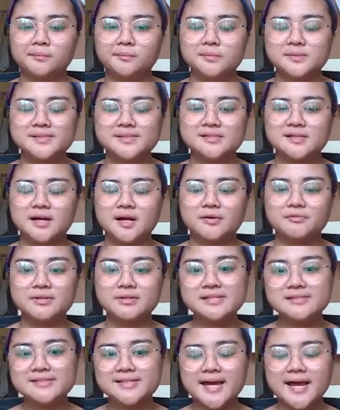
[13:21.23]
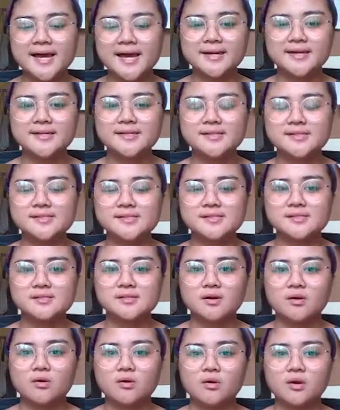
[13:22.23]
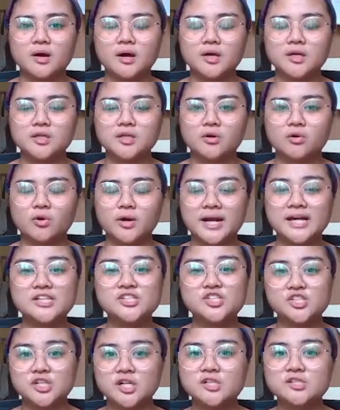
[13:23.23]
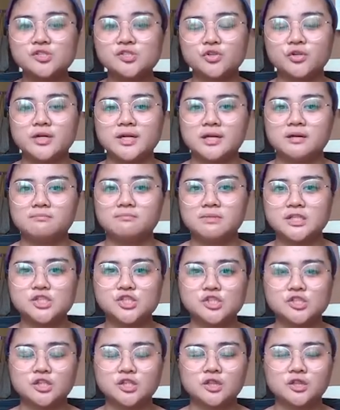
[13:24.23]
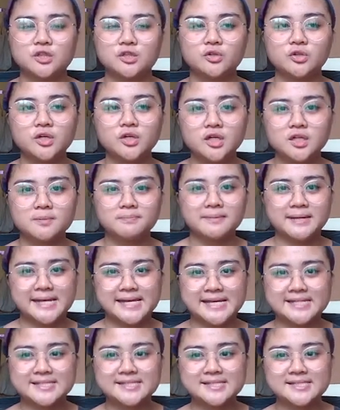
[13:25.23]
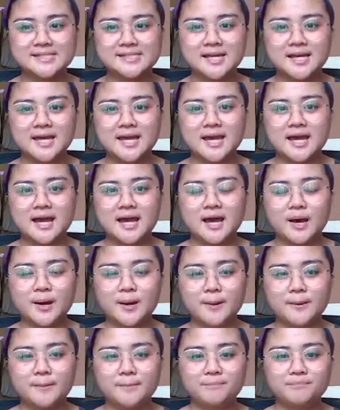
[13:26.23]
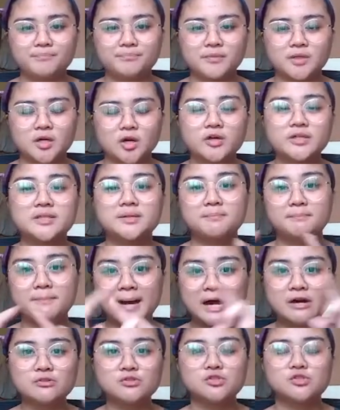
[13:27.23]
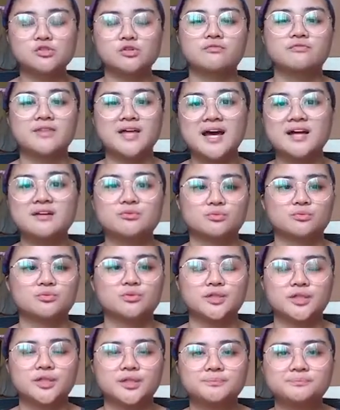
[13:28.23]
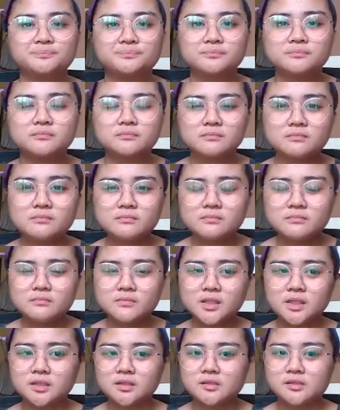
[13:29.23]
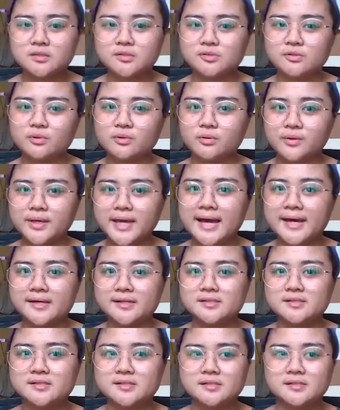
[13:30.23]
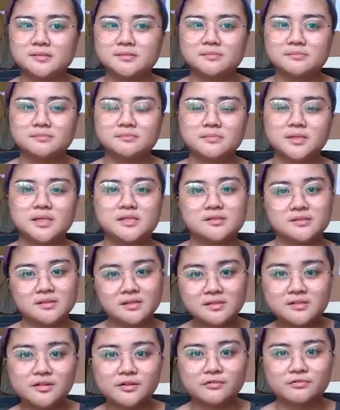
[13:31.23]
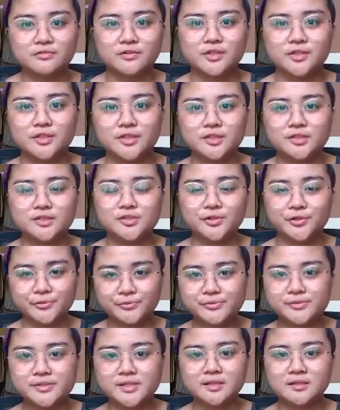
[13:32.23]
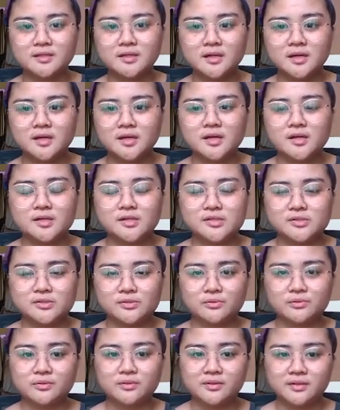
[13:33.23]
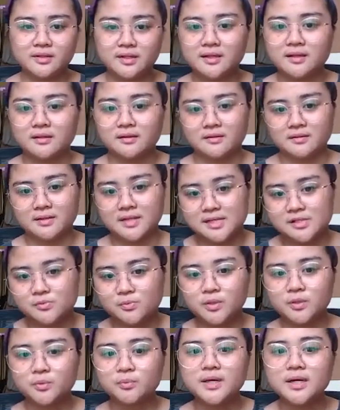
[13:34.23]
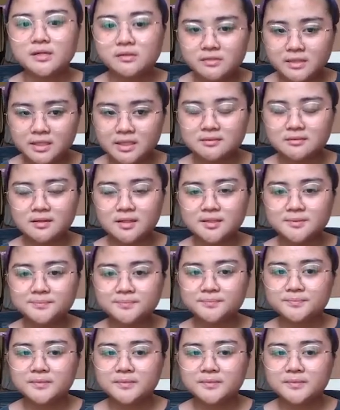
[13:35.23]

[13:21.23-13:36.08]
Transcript: resize or adjust your image that you're gonna place on the bounds of that ruler. So yeah, it's easier for her to use it. So that's what we agreed on.